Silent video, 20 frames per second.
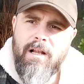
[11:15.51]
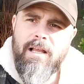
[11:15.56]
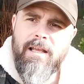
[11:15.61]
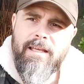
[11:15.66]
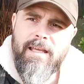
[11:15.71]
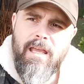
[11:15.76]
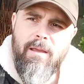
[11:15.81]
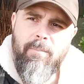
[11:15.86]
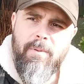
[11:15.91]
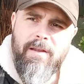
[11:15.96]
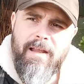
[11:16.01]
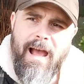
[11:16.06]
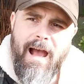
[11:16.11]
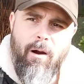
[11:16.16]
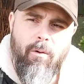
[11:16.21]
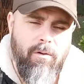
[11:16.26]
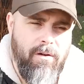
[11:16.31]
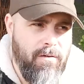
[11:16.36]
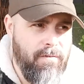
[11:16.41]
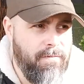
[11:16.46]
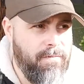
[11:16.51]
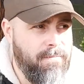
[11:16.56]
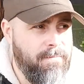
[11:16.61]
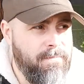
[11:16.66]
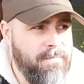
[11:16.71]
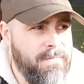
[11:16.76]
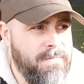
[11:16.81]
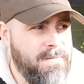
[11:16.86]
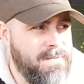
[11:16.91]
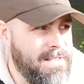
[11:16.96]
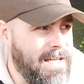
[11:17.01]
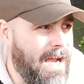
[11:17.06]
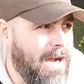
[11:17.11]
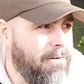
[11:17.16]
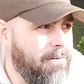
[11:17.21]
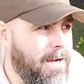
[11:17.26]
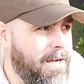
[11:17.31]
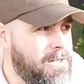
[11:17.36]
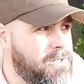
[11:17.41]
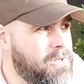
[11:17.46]
Keep it out of
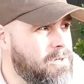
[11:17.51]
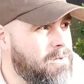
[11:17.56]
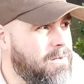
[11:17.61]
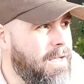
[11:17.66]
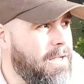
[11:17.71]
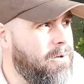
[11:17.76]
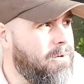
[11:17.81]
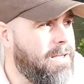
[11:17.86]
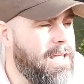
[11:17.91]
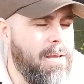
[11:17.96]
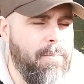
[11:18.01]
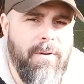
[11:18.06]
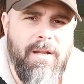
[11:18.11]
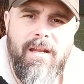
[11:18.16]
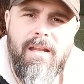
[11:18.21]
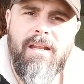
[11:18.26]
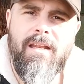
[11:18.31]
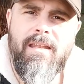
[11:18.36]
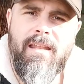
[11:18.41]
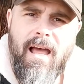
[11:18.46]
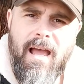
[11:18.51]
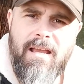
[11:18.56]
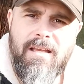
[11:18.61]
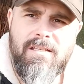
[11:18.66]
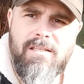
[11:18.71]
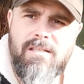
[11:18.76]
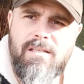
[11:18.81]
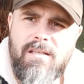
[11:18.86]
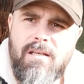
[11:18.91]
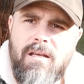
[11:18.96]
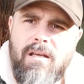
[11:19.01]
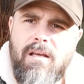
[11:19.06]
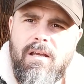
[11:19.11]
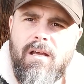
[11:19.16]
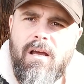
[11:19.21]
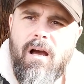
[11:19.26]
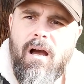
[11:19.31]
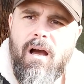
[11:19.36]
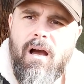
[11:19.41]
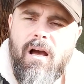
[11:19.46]
direct sunlight, keep it in a nice
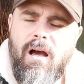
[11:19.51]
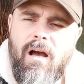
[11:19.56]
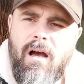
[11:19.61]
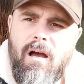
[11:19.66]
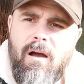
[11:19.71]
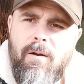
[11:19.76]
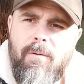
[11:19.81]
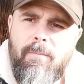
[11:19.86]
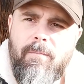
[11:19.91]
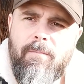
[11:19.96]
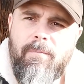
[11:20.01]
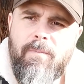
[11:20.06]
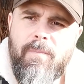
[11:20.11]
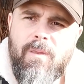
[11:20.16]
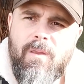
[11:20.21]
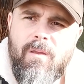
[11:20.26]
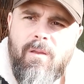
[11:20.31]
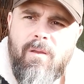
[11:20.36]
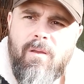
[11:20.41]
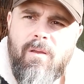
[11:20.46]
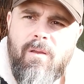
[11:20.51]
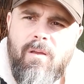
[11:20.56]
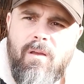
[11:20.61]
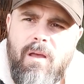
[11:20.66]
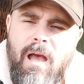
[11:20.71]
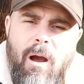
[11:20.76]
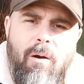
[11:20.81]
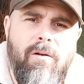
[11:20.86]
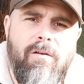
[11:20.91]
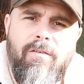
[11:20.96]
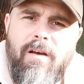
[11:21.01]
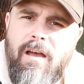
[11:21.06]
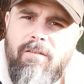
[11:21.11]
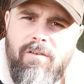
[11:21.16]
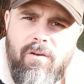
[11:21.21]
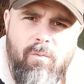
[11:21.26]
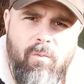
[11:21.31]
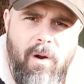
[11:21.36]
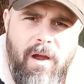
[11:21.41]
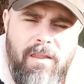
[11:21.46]
out of
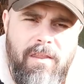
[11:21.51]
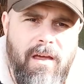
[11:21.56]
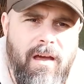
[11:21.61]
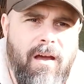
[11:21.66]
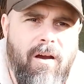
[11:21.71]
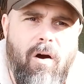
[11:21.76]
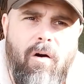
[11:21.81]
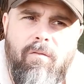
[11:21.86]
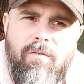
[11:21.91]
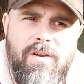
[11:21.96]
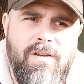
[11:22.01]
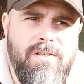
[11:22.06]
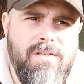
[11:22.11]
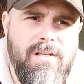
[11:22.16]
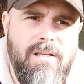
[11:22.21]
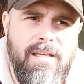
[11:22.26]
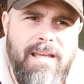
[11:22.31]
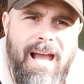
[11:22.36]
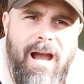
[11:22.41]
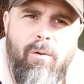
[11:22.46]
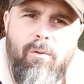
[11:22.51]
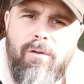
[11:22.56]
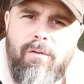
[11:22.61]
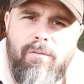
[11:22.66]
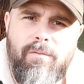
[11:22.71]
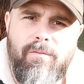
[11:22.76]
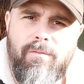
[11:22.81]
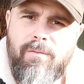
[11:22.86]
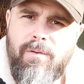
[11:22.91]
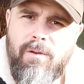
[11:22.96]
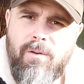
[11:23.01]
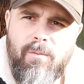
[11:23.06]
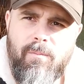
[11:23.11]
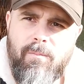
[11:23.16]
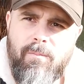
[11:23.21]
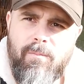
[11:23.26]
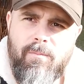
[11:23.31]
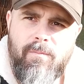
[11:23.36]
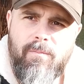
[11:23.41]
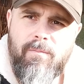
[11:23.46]
heavy weather, obviously out of
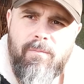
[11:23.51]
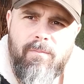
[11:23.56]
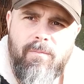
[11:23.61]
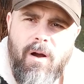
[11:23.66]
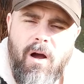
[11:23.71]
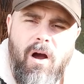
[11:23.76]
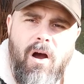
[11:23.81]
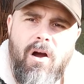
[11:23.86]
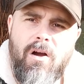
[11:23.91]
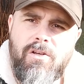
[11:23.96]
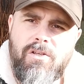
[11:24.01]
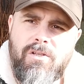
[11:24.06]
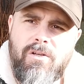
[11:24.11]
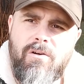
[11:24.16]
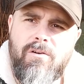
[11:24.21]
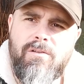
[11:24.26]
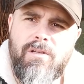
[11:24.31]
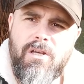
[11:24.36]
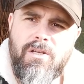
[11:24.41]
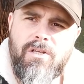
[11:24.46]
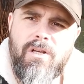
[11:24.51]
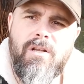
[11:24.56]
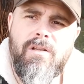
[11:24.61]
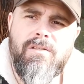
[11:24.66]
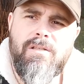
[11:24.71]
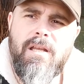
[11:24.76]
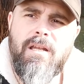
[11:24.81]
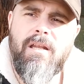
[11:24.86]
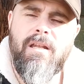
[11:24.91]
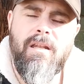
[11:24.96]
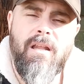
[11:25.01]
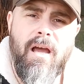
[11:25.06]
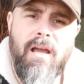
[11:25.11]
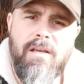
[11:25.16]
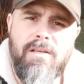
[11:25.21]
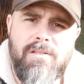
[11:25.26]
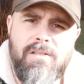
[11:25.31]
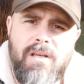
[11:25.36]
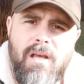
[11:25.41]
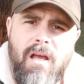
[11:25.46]
harsh conditions, in a
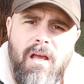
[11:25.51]
nice